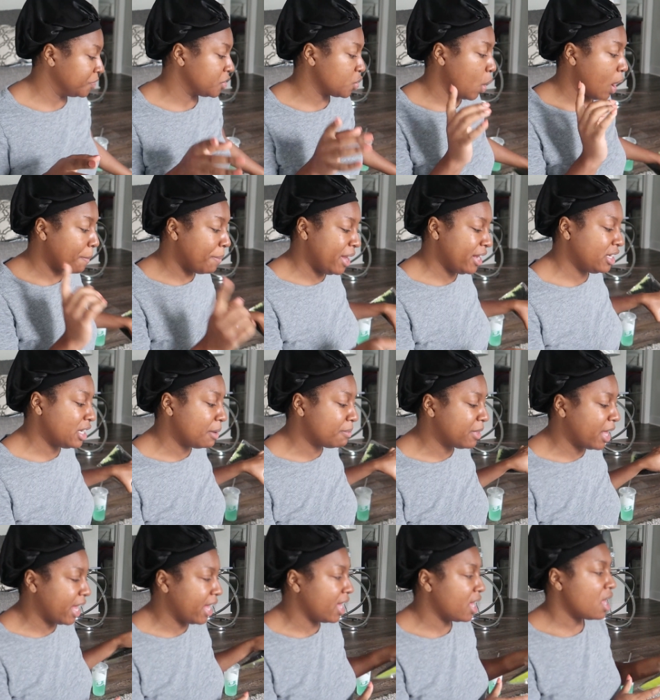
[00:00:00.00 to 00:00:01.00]
so I picked up
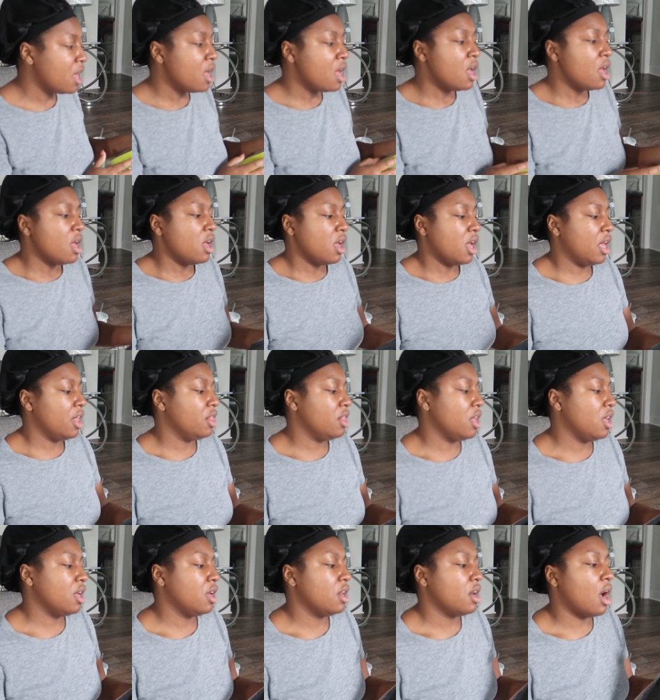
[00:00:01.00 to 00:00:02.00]
that and
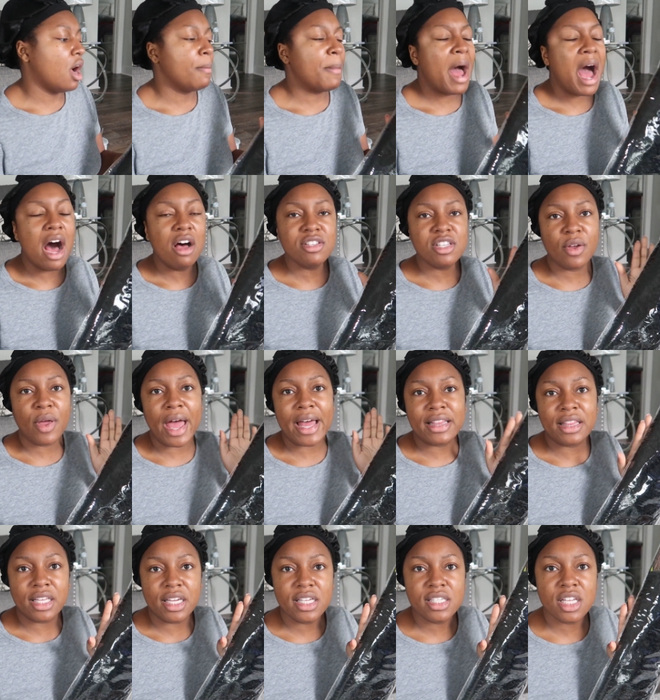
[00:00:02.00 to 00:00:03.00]
then um i also
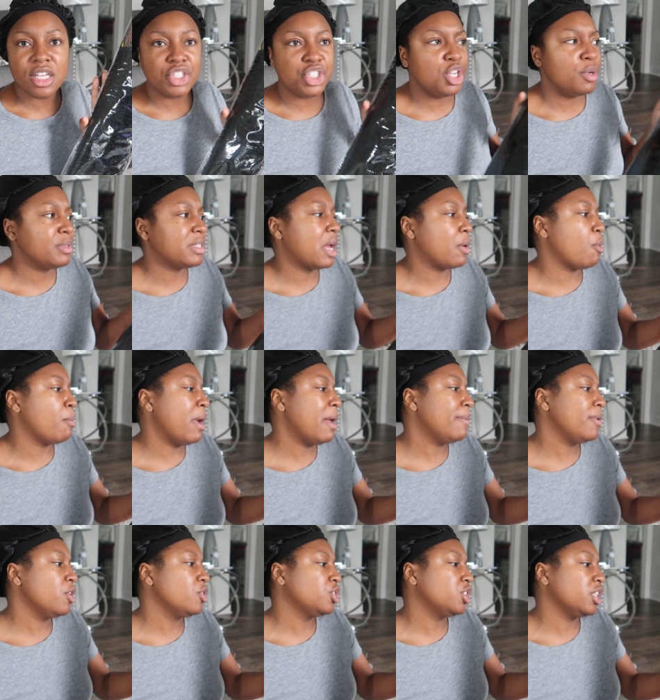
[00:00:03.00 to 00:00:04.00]
got this because she was like well,
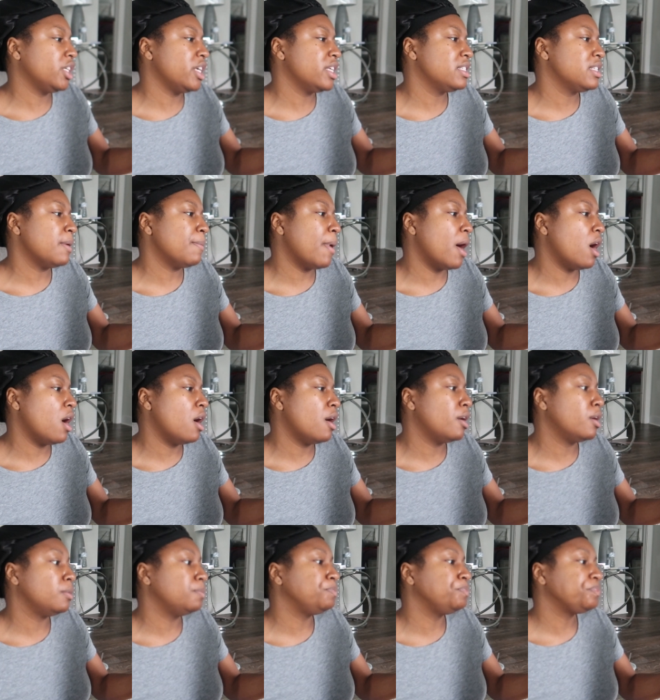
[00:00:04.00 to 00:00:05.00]
maybe you should get some
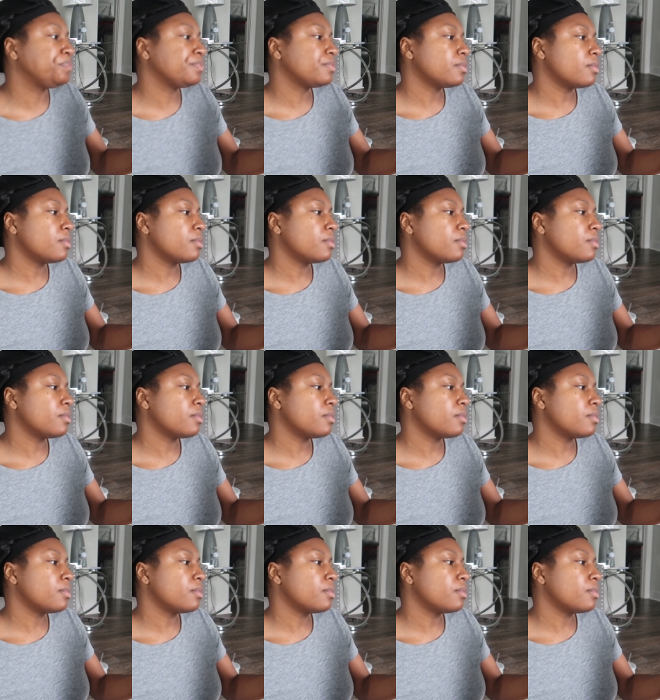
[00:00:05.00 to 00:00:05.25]
um